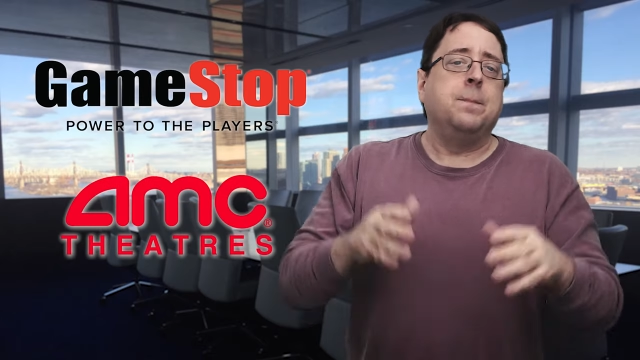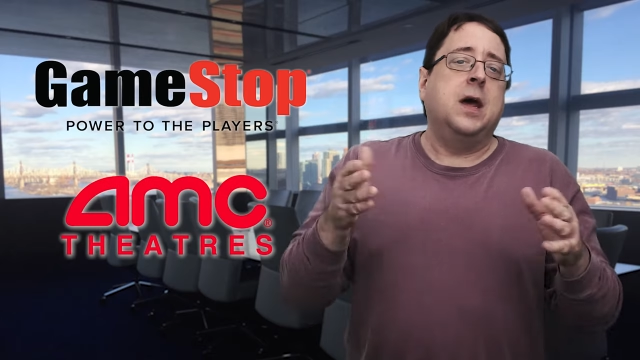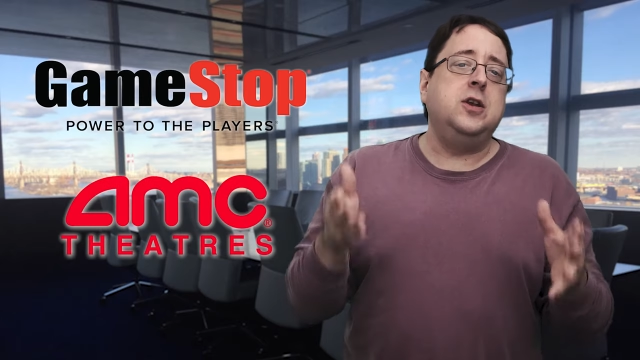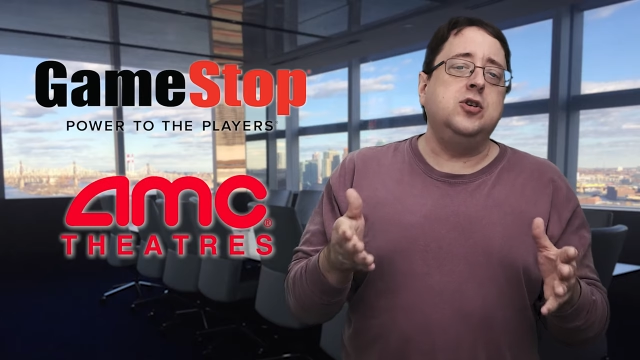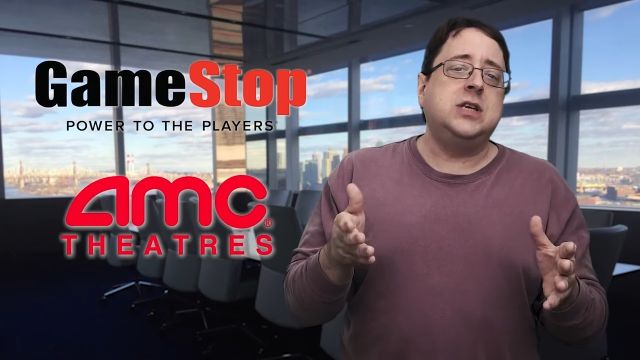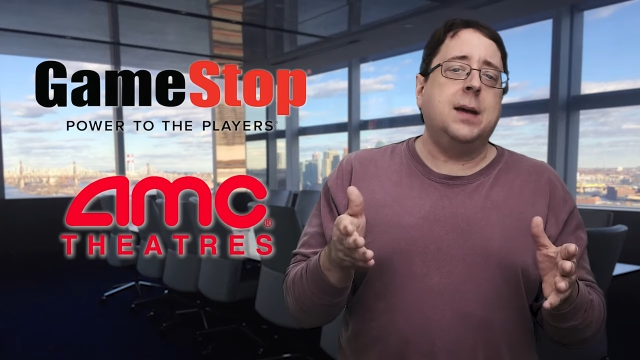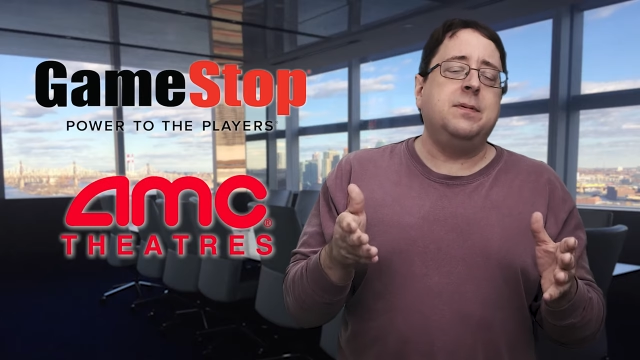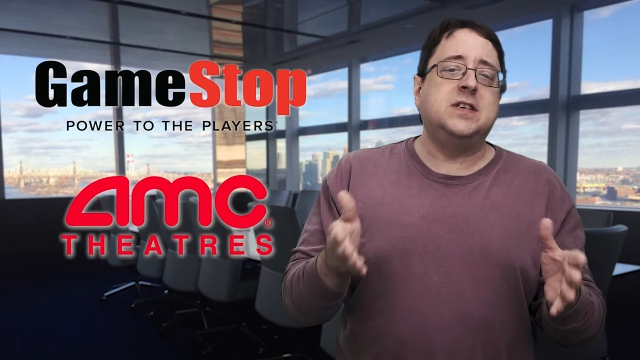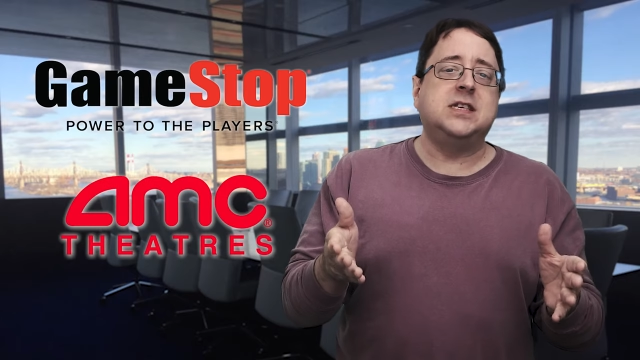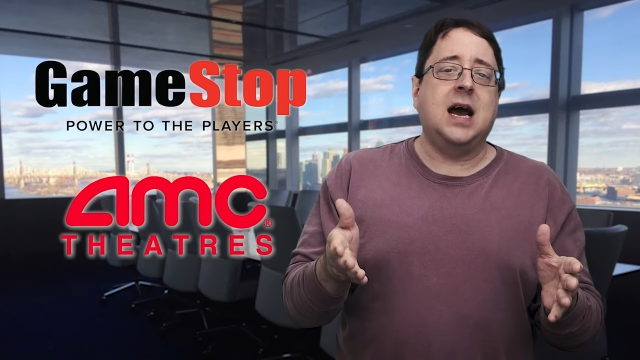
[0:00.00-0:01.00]
a new type
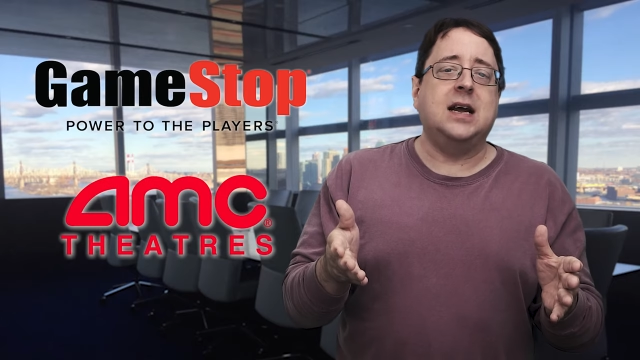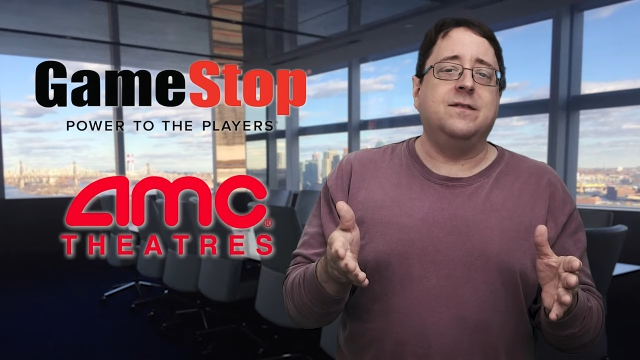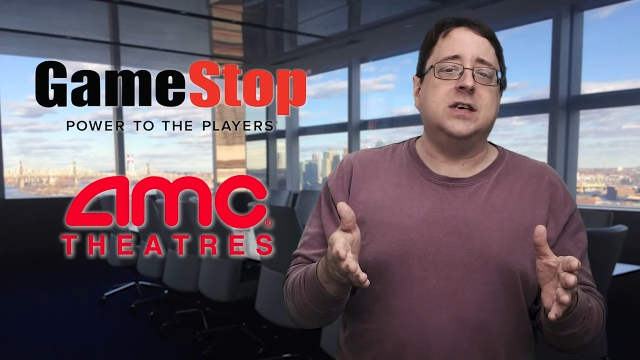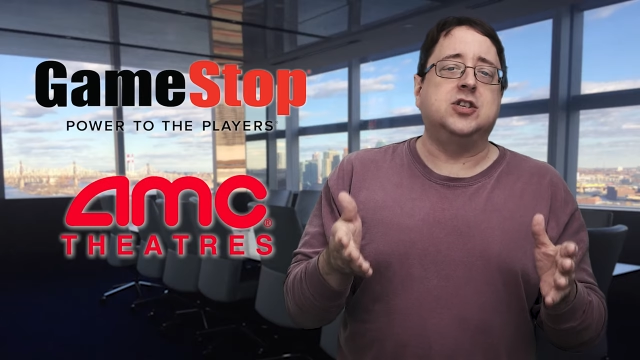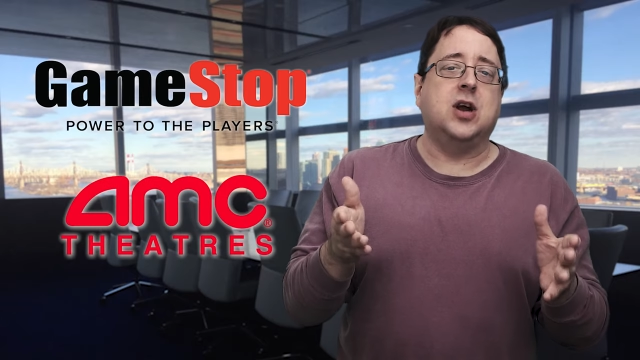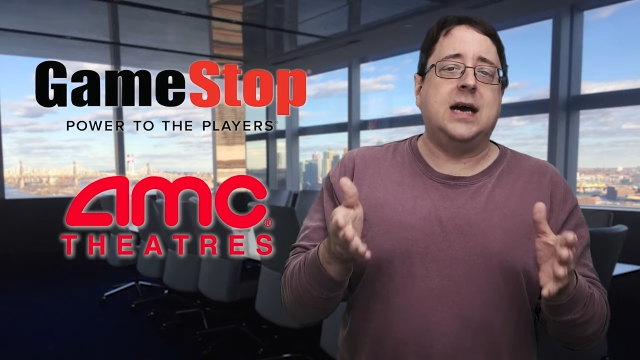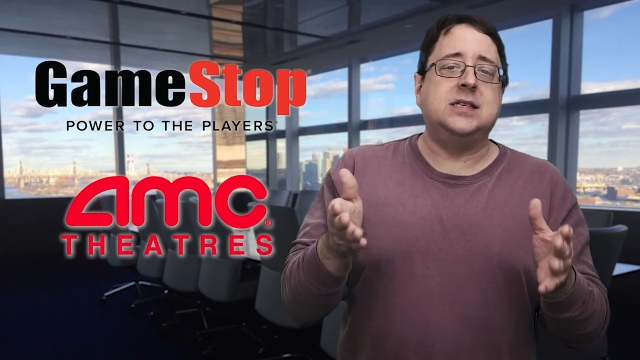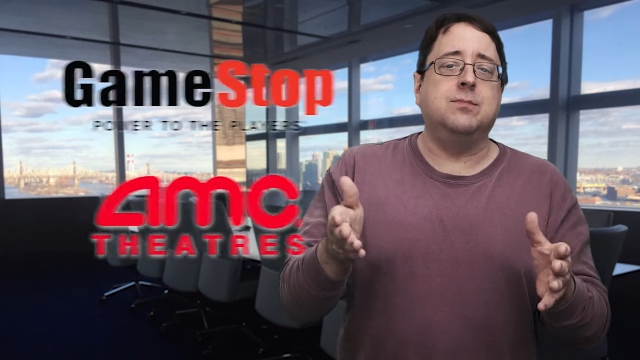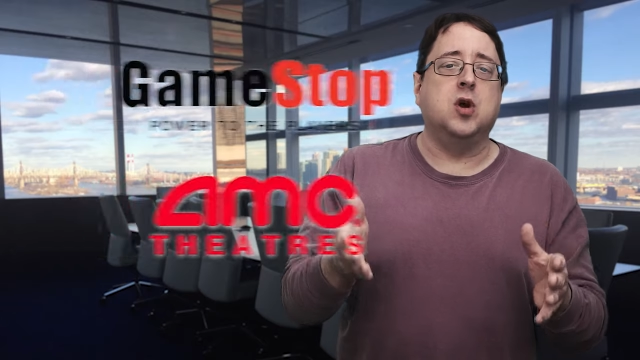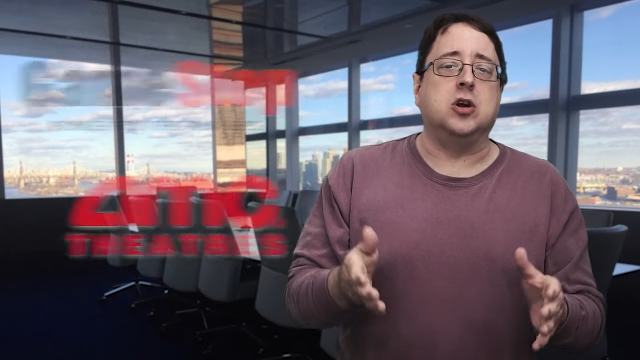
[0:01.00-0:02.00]
of stock investor
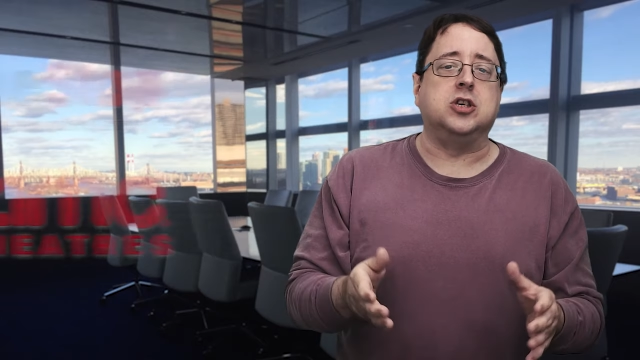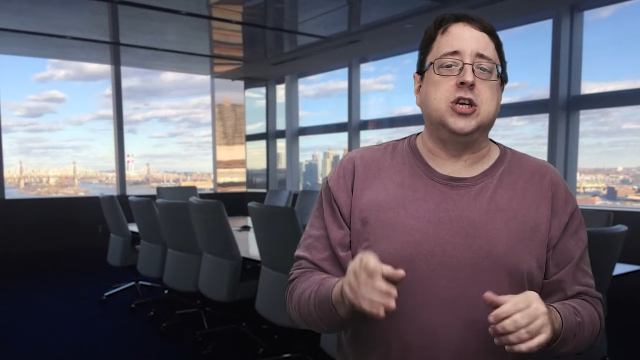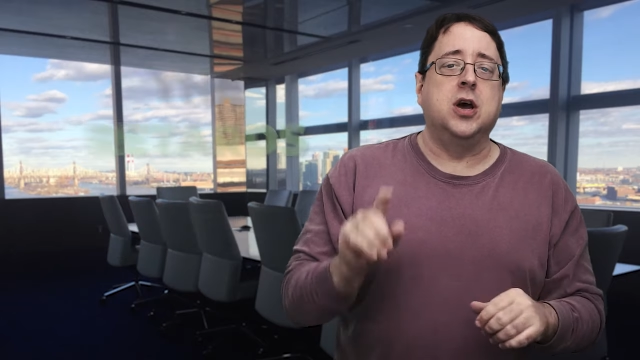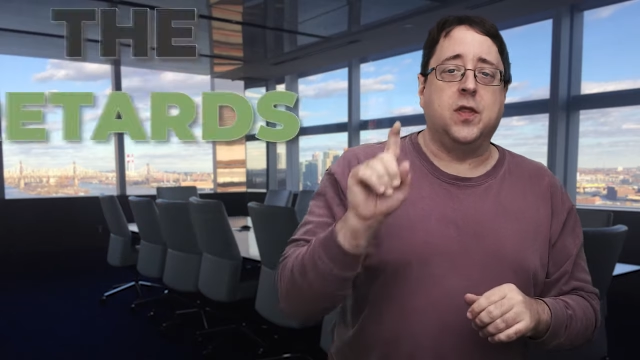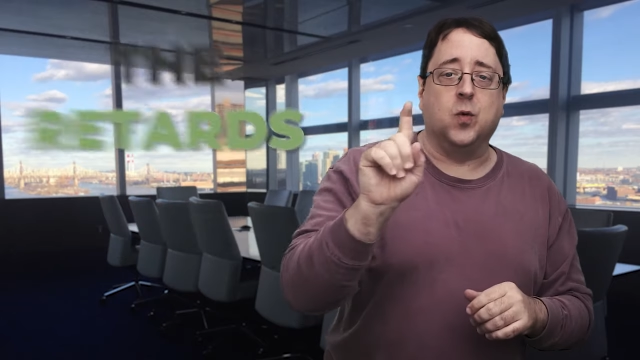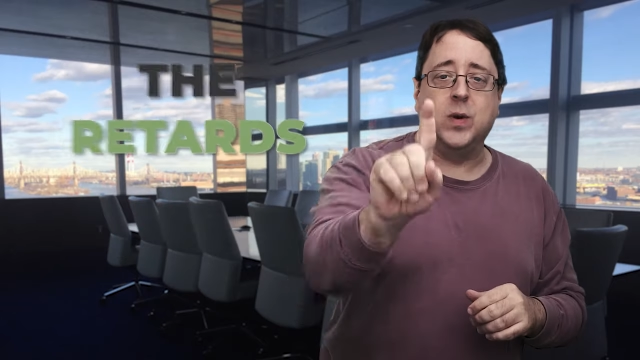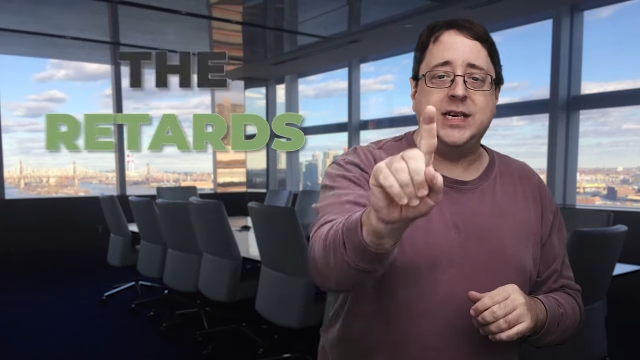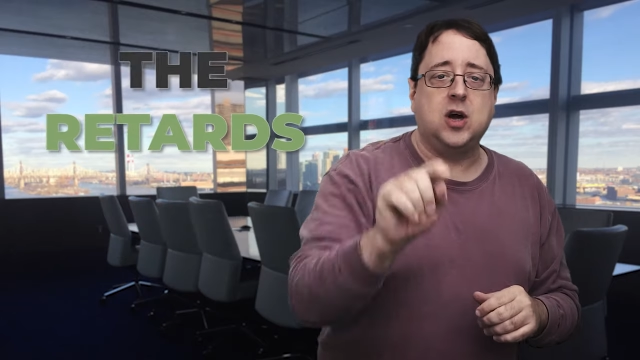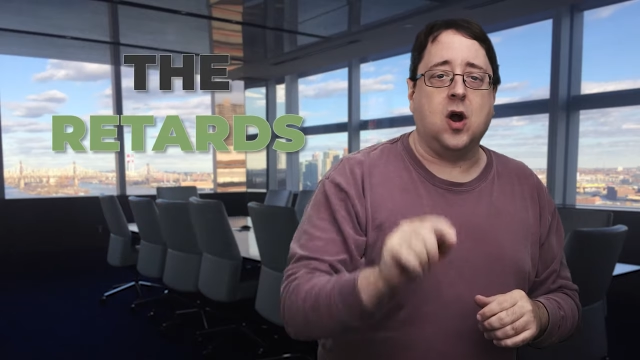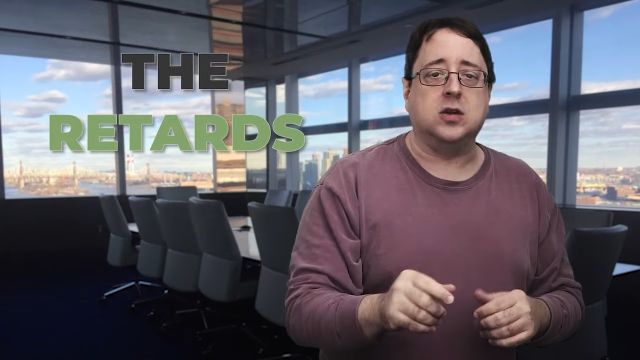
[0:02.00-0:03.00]
has emerged, the
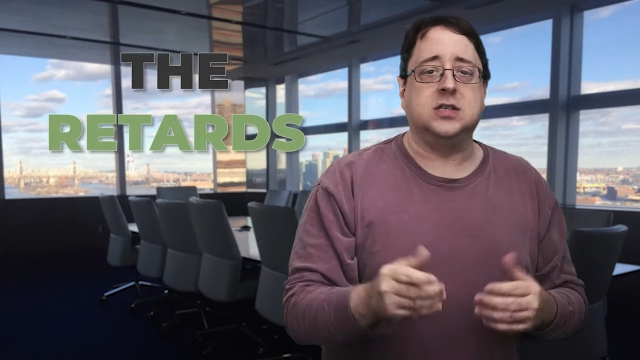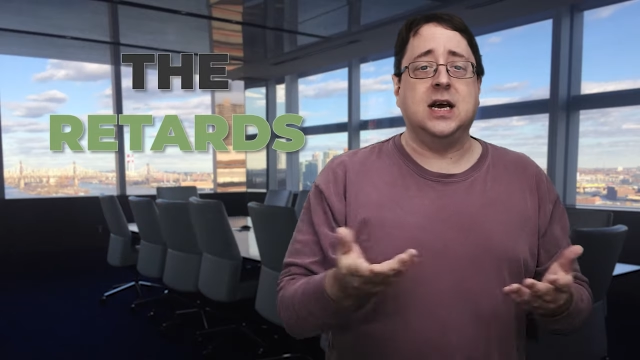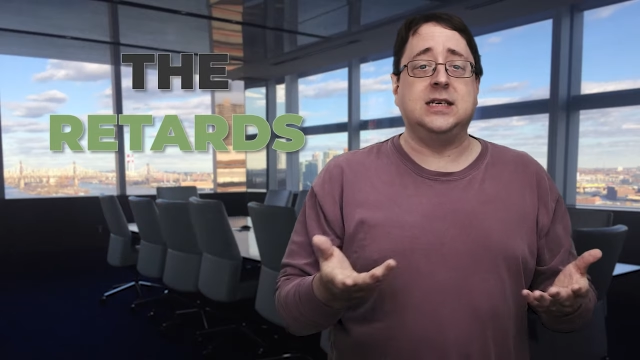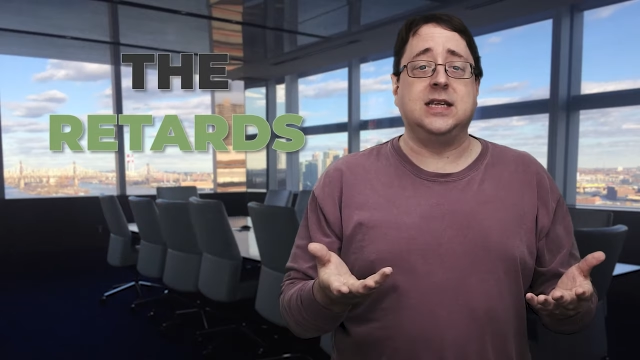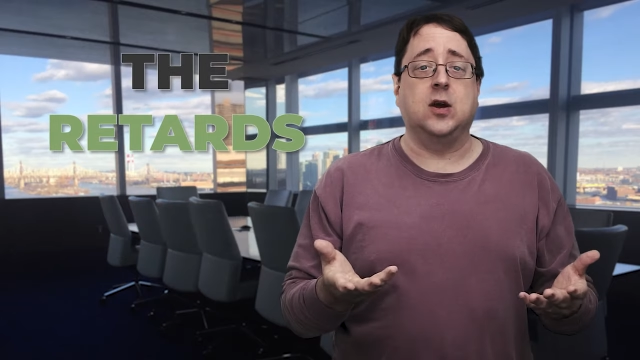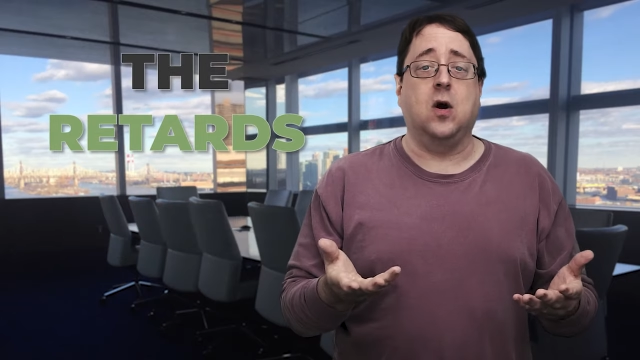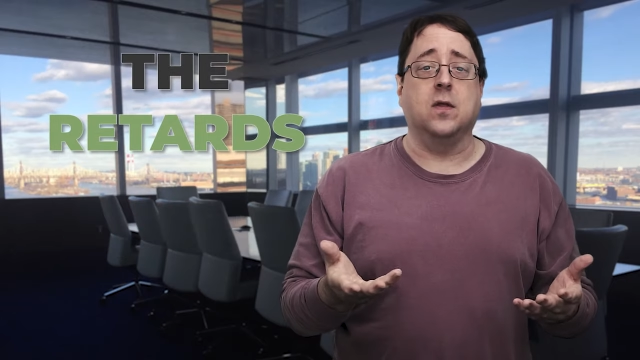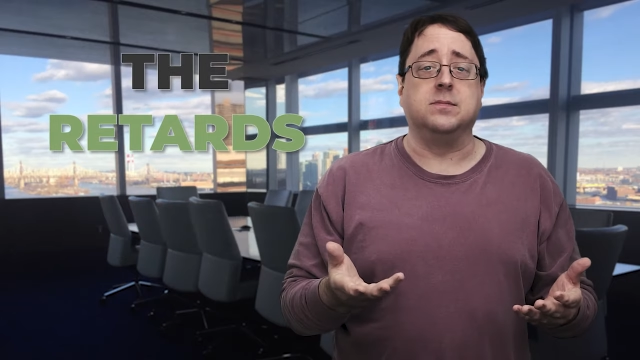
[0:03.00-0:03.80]
retards, as they call